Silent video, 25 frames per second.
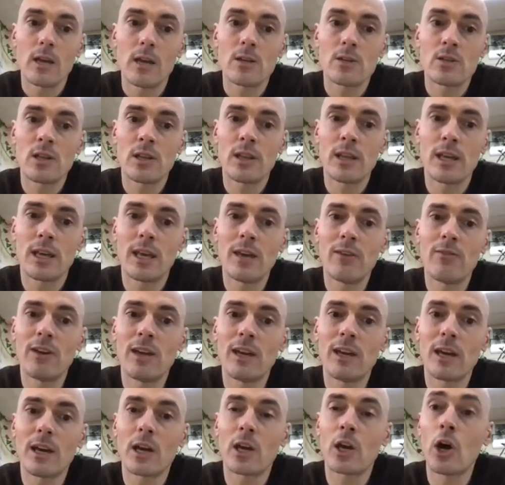So they're
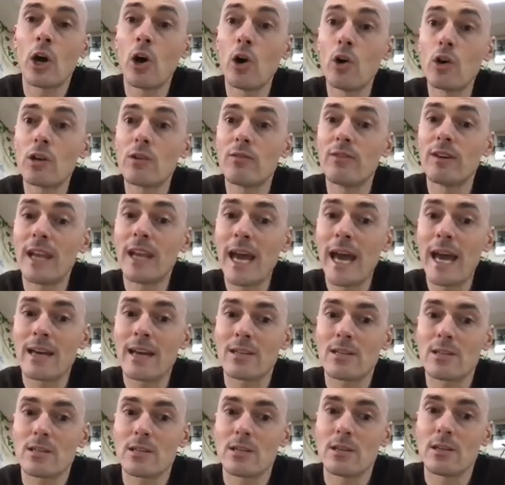giving a code of an
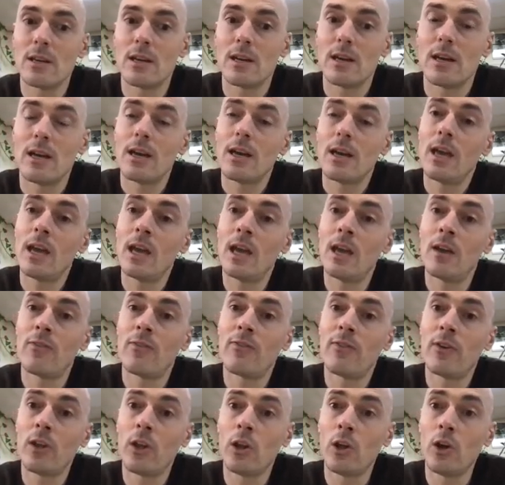S
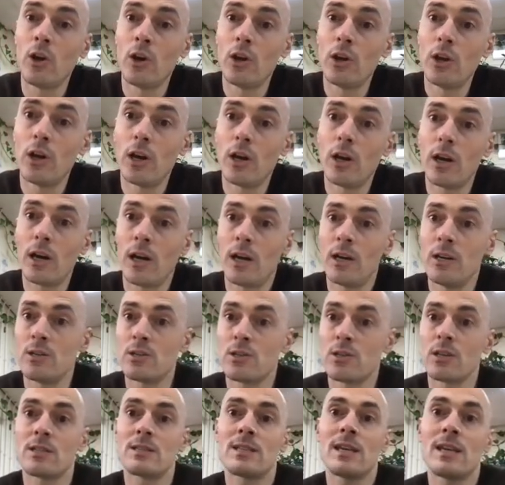if a learner
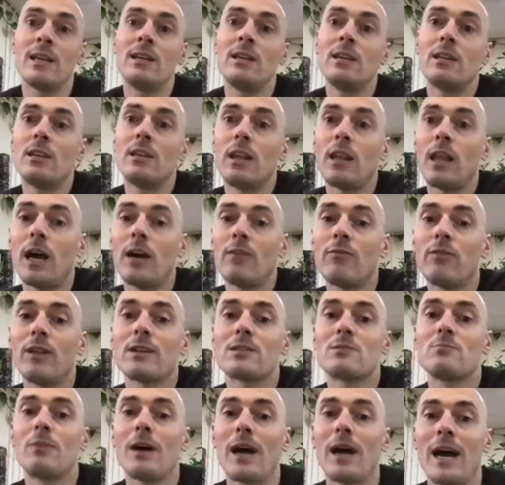has attended the live
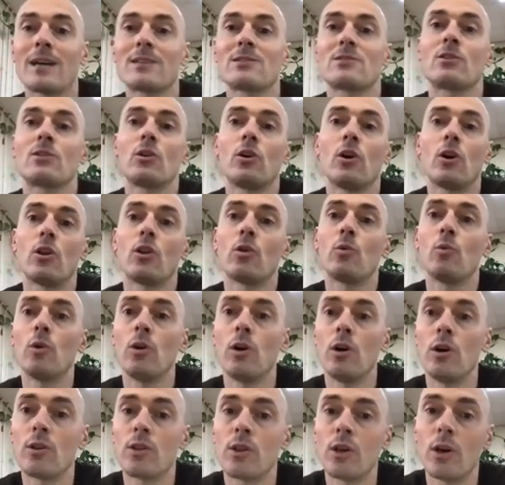lesson but hasn't got the
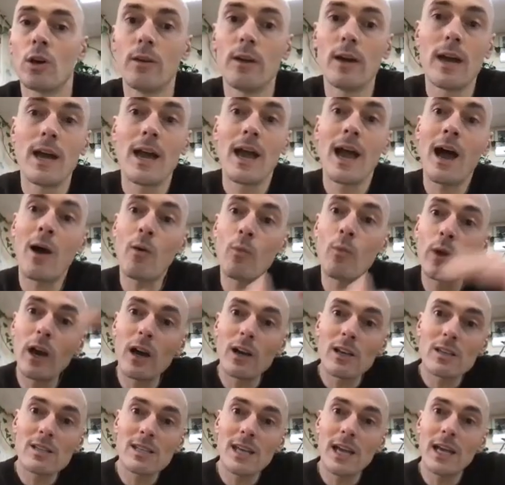work done. And we
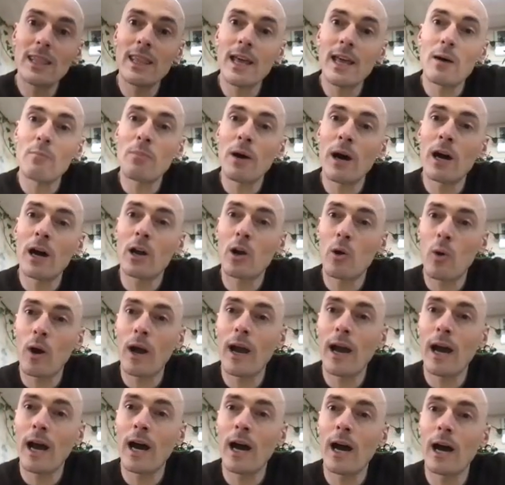are setting that bar
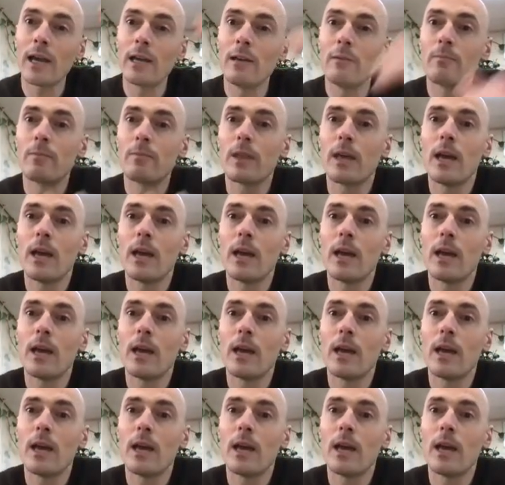quite high.